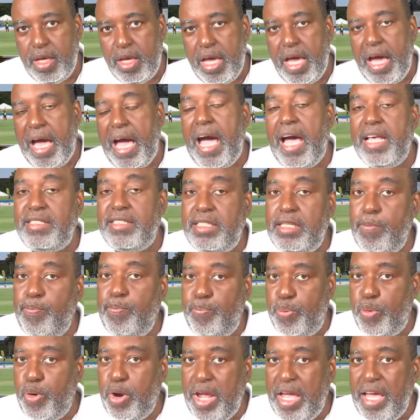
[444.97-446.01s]
Has the
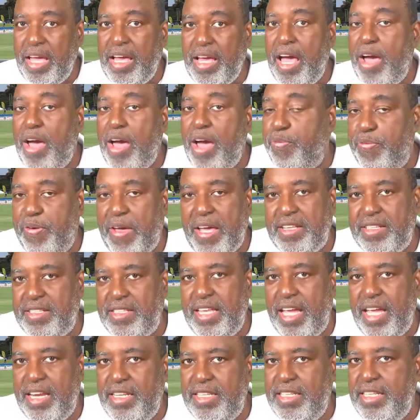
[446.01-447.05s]
break
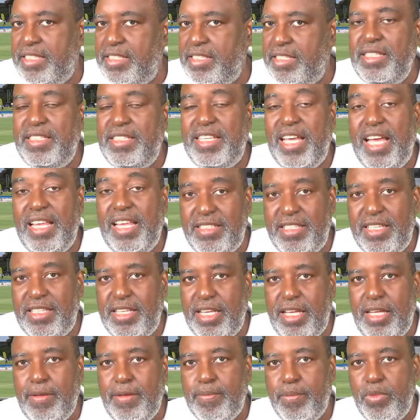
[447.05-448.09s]
affected this
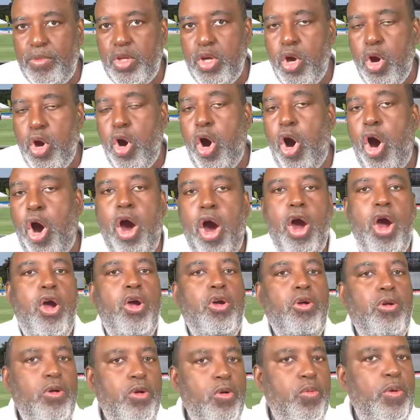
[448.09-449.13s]
intensity,
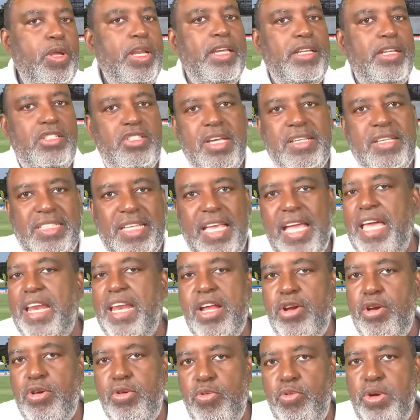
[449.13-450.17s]
or will it just
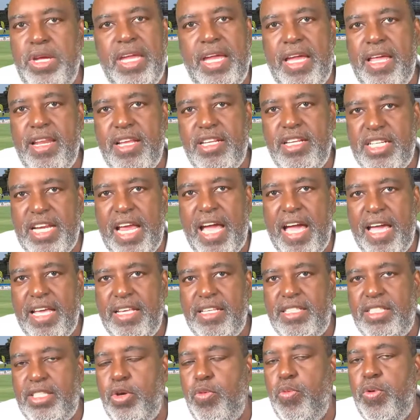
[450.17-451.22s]

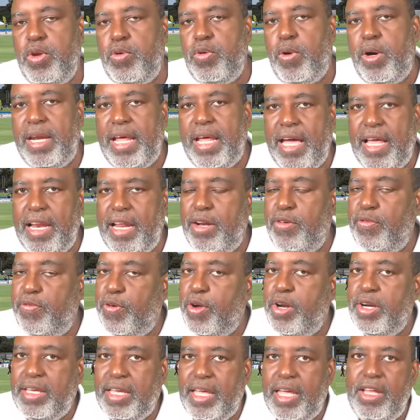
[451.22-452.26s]
re-energize the Windward Island
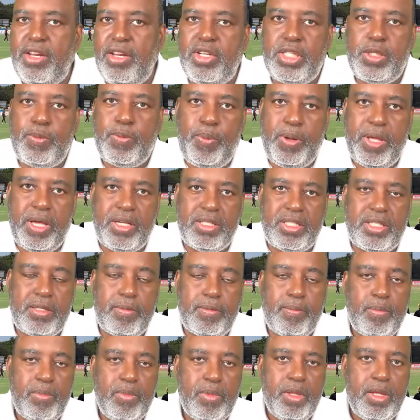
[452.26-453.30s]
Volcanoes players?
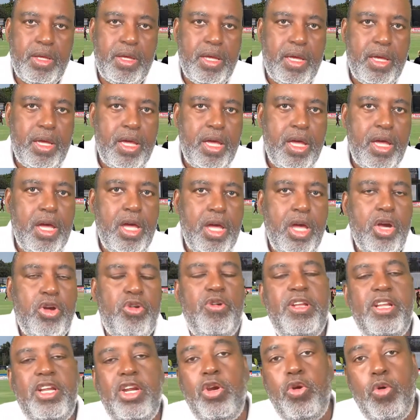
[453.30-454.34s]

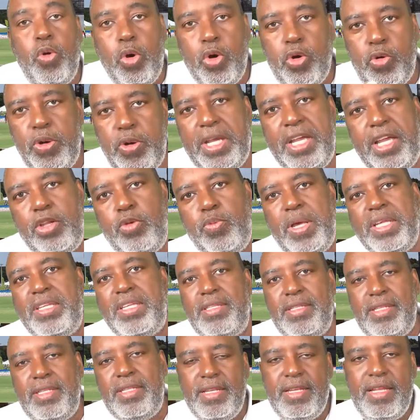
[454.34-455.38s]
Cricket
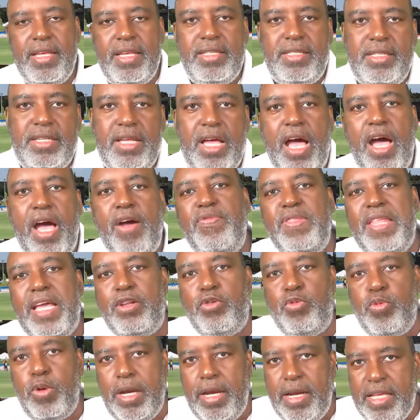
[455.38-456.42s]
West Indies have
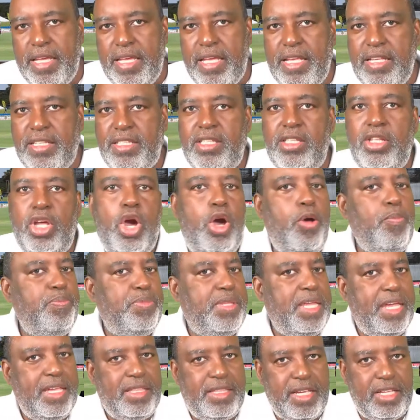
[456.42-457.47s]
not released the
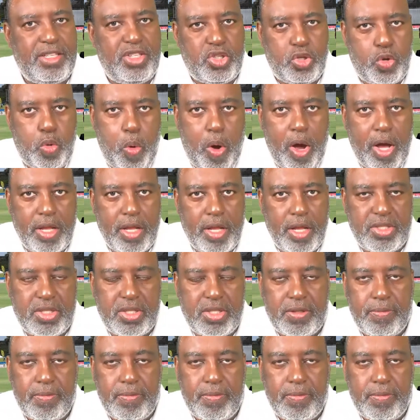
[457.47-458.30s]
updated squads.